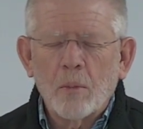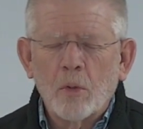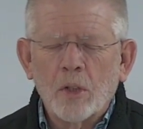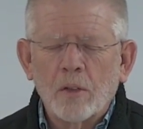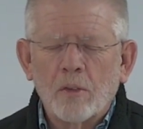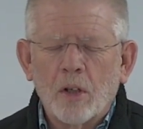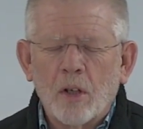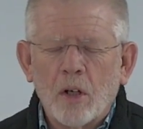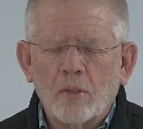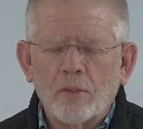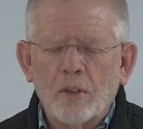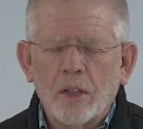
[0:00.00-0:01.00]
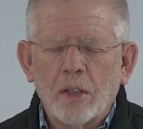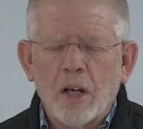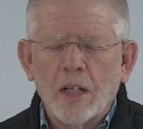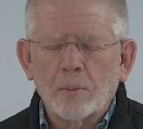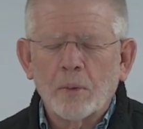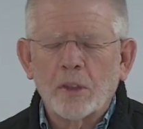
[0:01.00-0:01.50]
We'll give our all for the
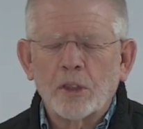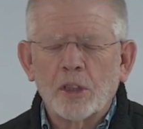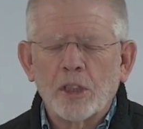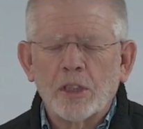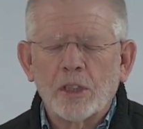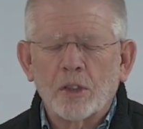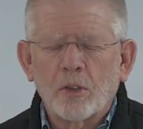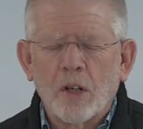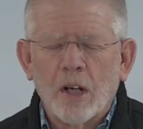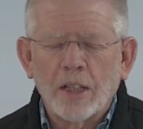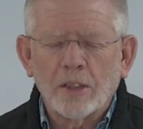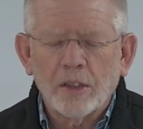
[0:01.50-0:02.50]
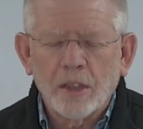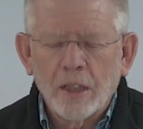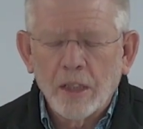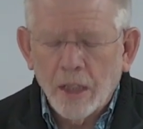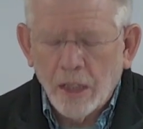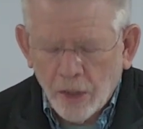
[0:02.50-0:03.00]
gospel in Jesus Christ.
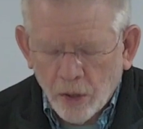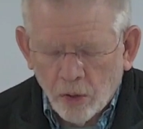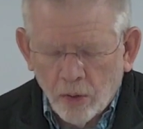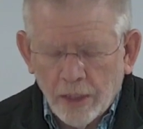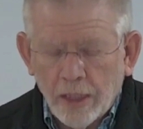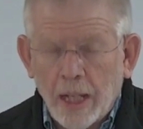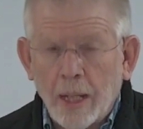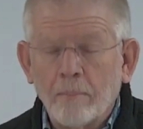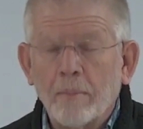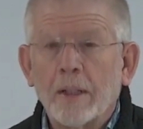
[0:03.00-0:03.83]
In your holy name.